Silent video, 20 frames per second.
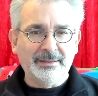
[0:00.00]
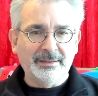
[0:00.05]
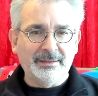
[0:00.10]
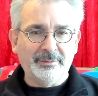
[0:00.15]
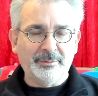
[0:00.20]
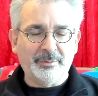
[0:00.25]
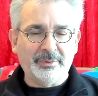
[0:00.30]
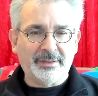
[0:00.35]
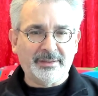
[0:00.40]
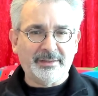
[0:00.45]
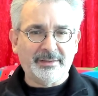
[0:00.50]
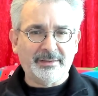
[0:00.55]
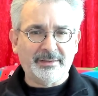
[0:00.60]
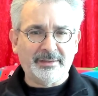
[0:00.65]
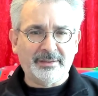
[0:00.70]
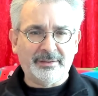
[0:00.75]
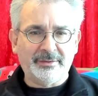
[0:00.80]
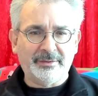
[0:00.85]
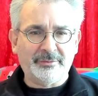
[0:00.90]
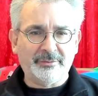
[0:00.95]

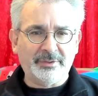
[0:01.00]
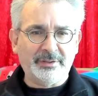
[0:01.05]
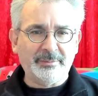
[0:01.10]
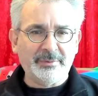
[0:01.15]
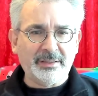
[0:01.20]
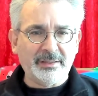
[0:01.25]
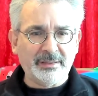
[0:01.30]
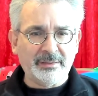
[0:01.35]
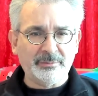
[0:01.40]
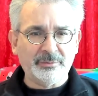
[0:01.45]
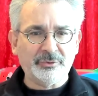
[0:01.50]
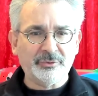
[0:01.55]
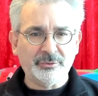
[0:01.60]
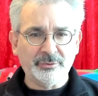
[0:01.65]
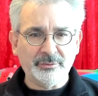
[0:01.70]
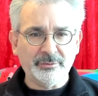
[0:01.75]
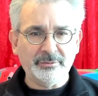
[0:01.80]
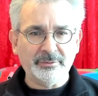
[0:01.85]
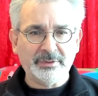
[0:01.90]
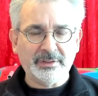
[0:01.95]
where a dream came
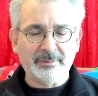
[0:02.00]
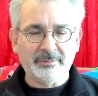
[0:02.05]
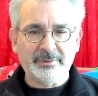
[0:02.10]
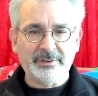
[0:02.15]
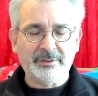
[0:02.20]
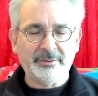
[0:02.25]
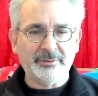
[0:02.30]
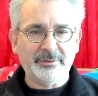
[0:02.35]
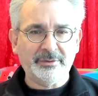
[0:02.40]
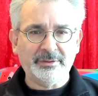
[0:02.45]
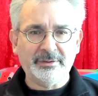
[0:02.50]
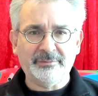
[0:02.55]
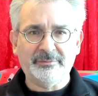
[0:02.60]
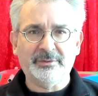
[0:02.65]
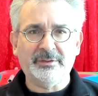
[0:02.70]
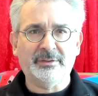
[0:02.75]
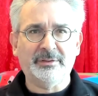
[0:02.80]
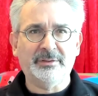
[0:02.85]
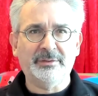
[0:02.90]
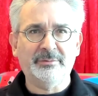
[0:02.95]
true, and we couldn't have
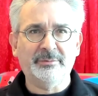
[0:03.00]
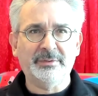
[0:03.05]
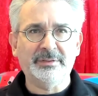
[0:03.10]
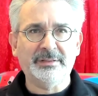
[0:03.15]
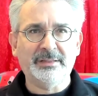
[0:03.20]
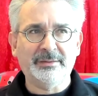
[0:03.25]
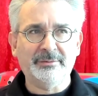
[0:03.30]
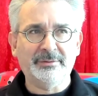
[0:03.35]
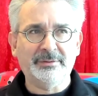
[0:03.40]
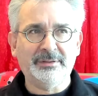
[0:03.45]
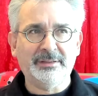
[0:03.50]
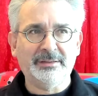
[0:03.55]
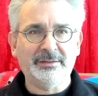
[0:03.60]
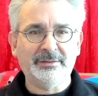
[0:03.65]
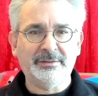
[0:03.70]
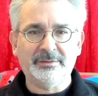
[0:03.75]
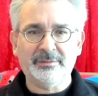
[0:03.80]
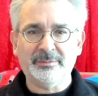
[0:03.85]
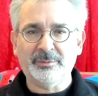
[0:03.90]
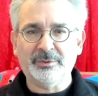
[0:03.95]
done it without
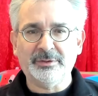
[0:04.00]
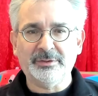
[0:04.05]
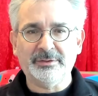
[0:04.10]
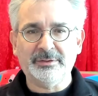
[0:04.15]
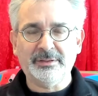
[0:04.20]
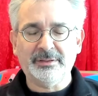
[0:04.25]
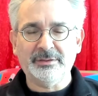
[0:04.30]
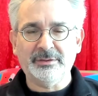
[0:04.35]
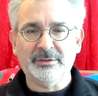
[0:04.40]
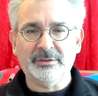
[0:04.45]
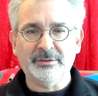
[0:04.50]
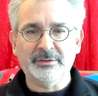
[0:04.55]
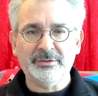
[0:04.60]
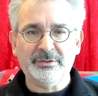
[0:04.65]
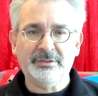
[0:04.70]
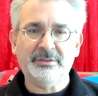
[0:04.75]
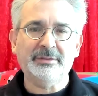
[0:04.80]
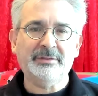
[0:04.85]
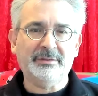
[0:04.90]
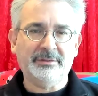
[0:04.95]
that smart
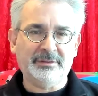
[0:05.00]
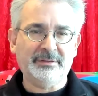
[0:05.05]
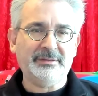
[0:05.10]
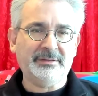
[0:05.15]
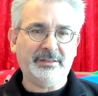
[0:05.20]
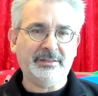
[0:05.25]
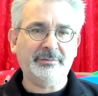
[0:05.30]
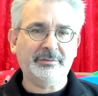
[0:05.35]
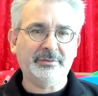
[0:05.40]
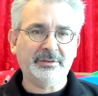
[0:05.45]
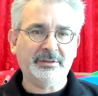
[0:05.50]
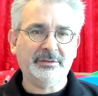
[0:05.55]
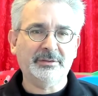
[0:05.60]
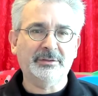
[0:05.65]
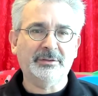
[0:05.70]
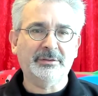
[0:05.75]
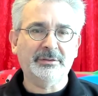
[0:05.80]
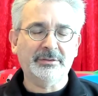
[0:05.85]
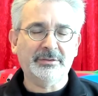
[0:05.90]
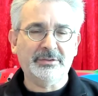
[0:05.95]
technology and the safe
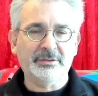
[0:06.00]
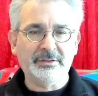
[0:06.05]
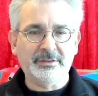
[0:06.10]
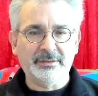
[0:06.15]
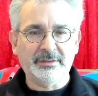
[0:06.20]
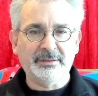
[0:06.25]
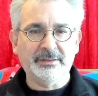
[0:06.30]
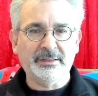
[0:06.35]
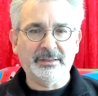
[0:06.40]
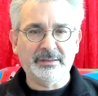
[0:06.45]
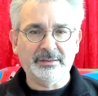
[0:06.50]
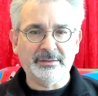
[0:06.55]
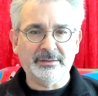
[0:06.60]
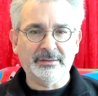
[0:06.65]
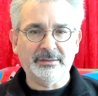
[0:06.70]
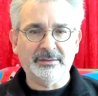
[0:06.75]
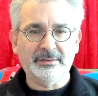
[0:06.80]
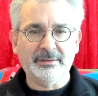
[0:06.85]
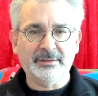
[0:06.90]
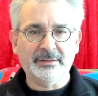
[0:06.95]
technology.
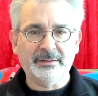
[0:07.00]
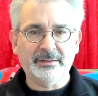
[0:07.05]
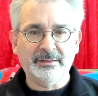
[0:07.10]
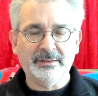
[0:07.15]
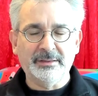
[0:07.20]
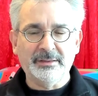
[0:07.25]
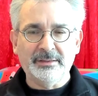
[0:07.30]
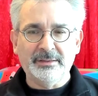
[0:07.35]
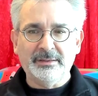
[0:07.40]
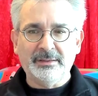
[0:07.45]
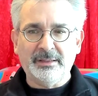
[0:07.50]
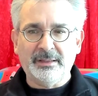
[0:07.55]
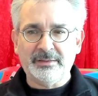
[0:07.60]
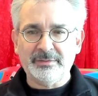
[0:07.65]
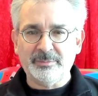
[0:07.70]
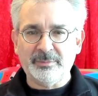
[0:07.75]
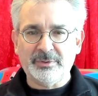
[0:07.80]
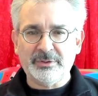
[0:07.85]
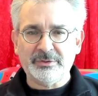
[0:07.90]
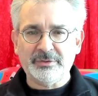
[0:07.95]
And
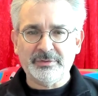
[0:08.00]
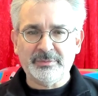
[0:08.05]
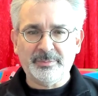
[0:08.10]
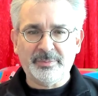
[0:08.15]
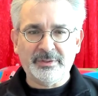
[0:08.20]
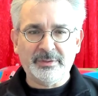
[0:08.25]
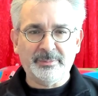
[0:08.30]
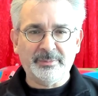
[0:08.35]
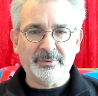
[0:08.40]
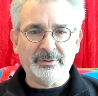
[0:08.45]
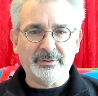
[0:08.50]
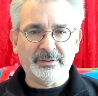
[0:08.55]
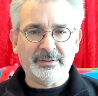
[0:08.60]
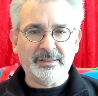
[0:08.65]
as much as people